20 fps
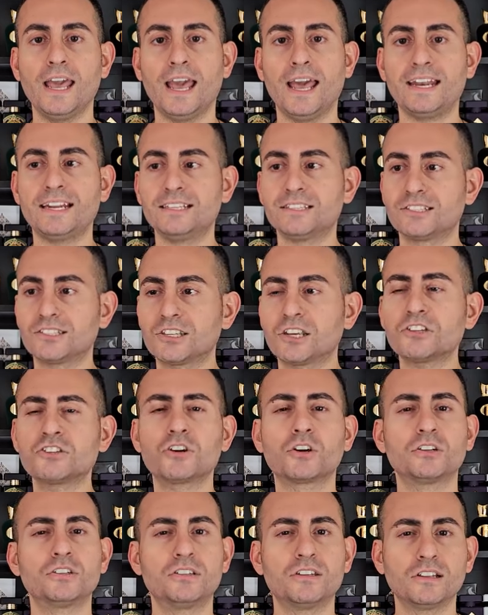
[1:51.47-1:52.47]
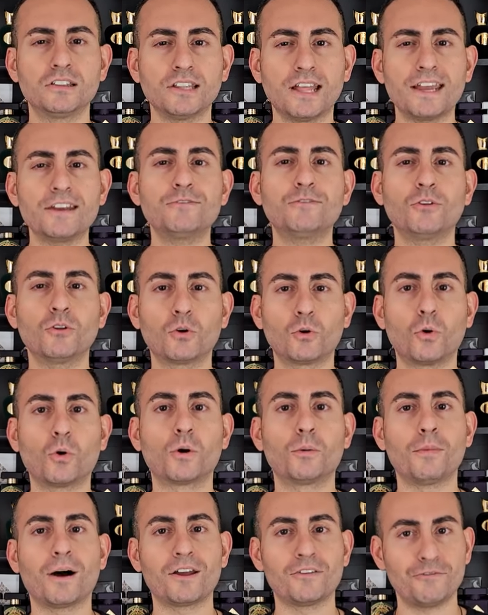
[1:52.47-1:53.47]
and in such a delightful
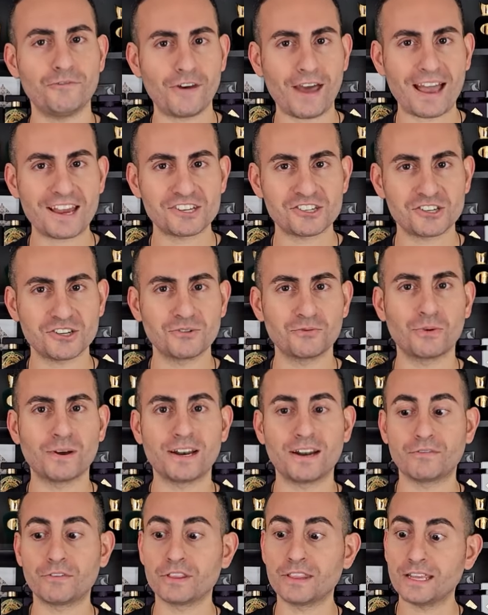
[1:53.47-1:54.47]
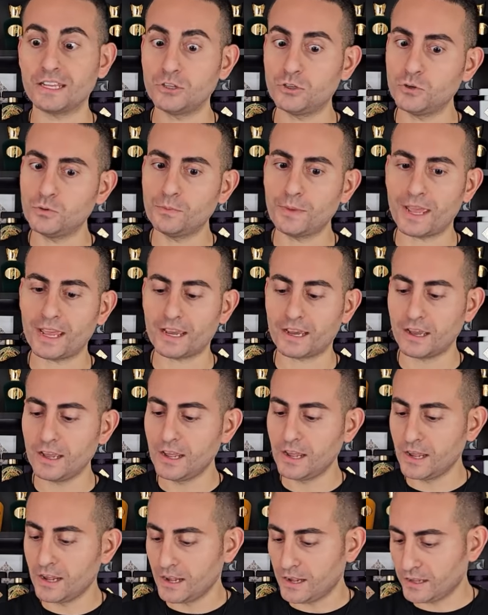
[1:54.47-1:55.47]
gourmand fashion whenever they do make,
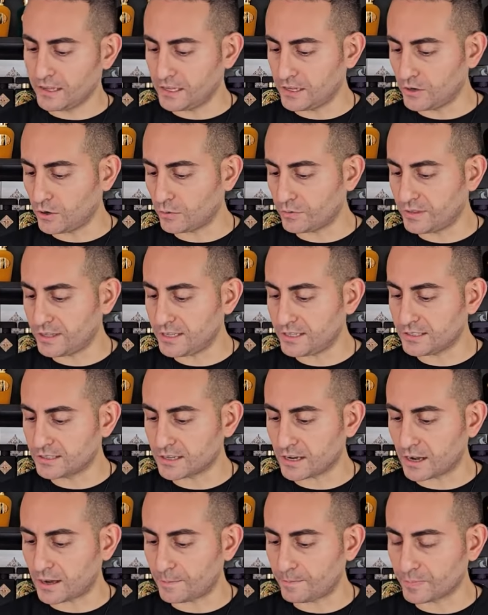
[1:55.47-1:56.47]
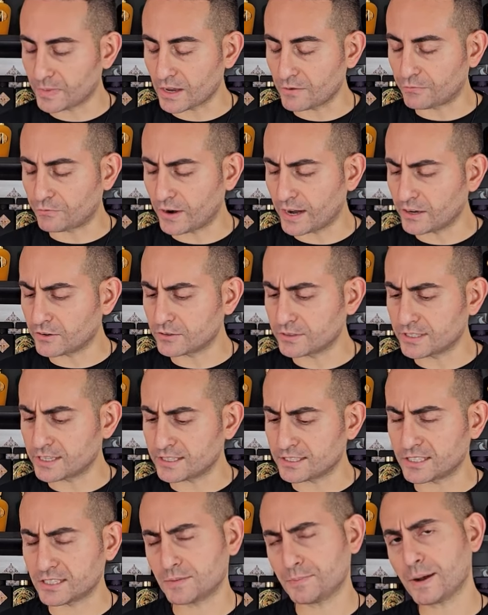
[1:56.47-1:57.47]
you know, these um,
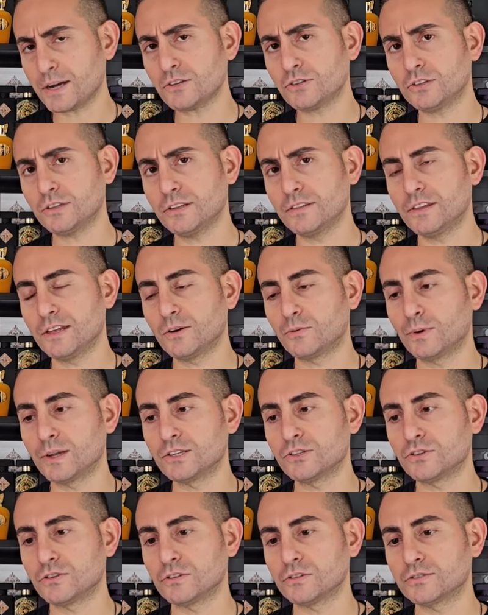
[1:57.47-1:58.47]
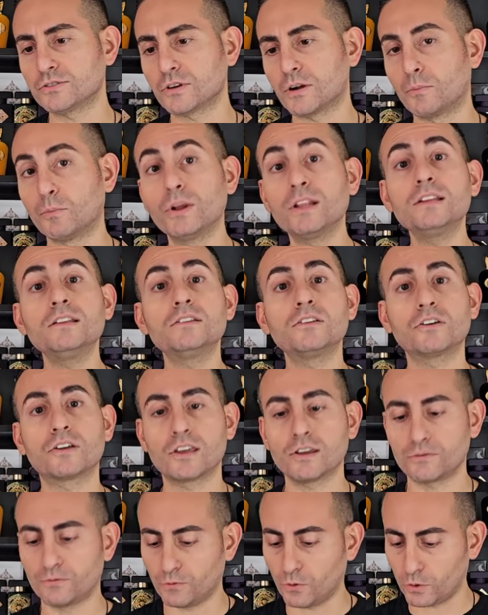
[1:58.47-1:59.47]
fragrances, especially the originals. So I'm really
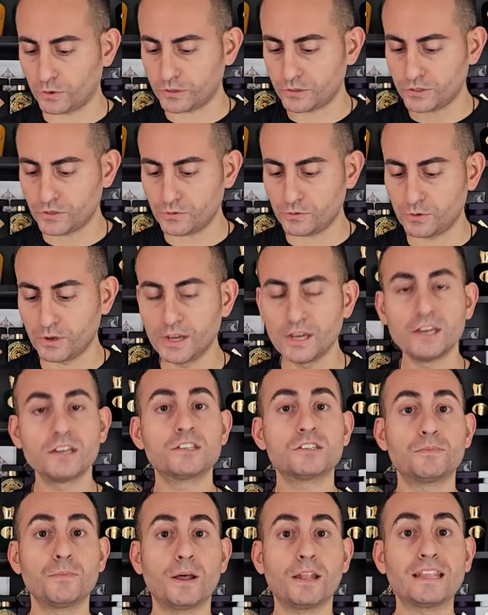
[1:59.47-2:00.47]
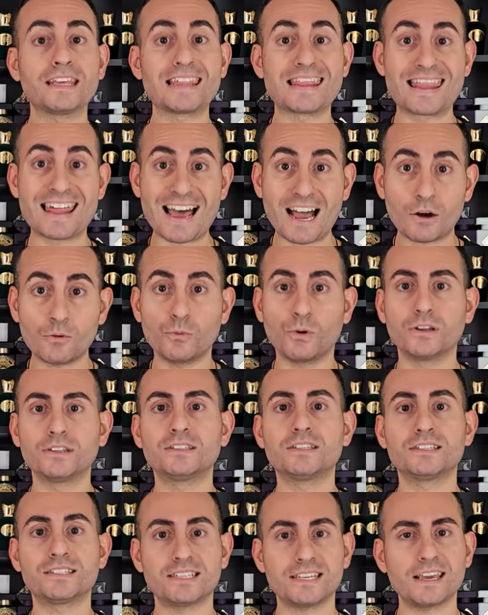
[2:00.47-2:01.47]
looking forward to smelling that one
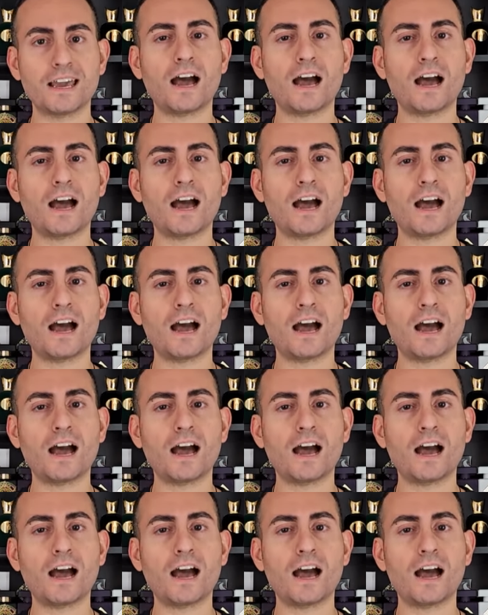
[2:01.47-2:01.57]
to see